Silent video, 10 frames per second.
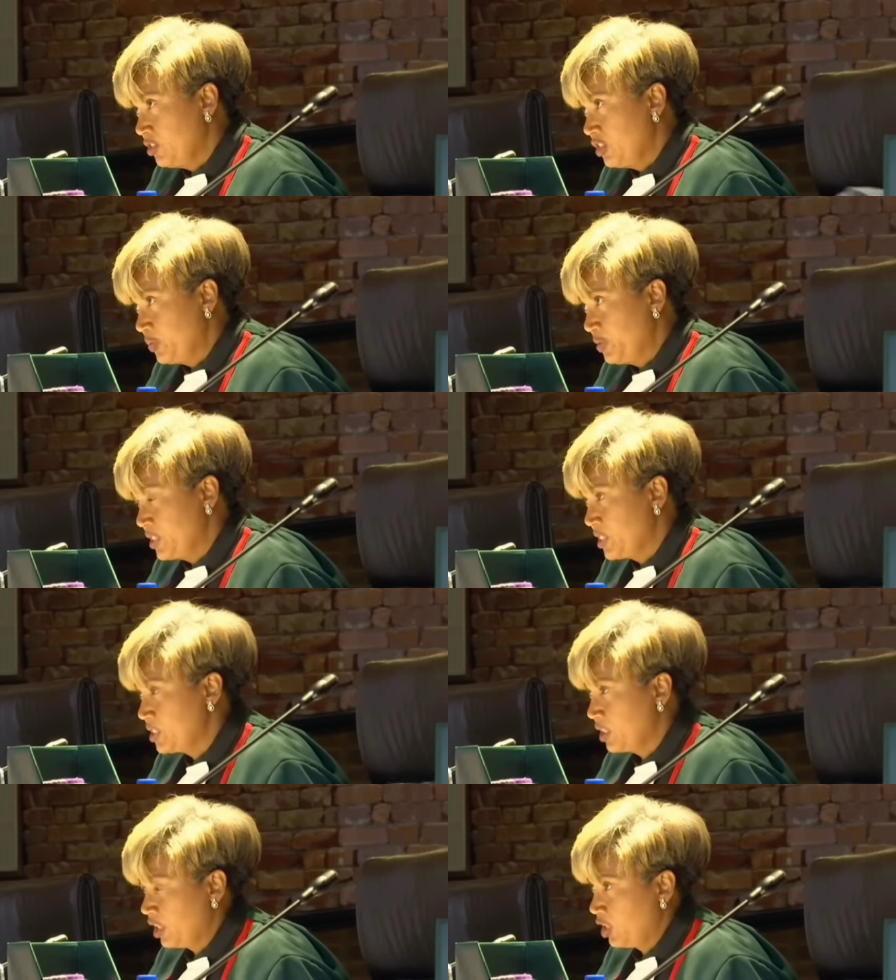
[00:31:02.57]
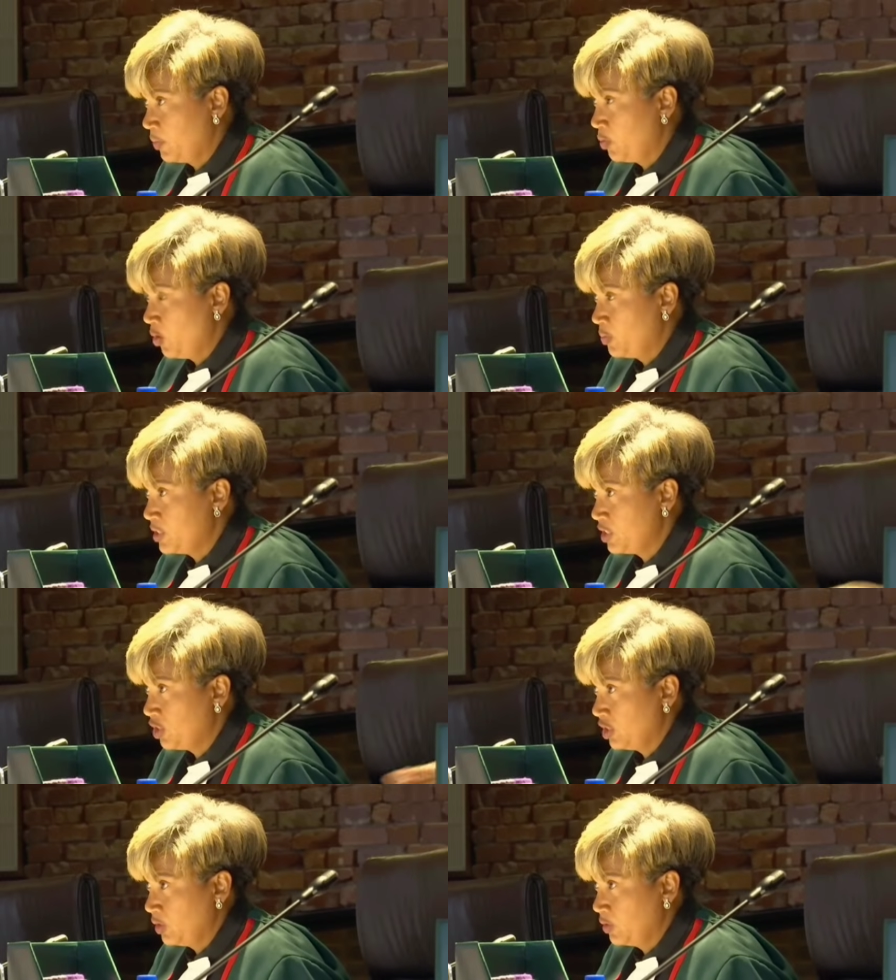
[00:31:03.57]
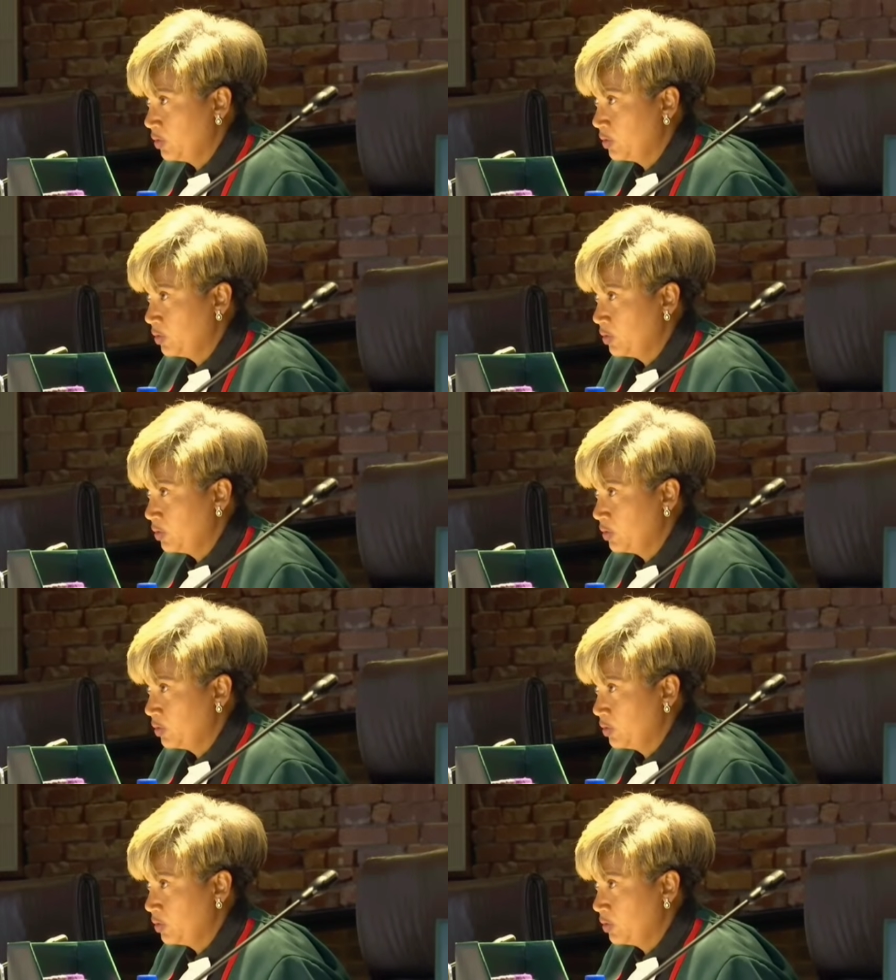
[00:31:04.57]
Do you persist in that opposition?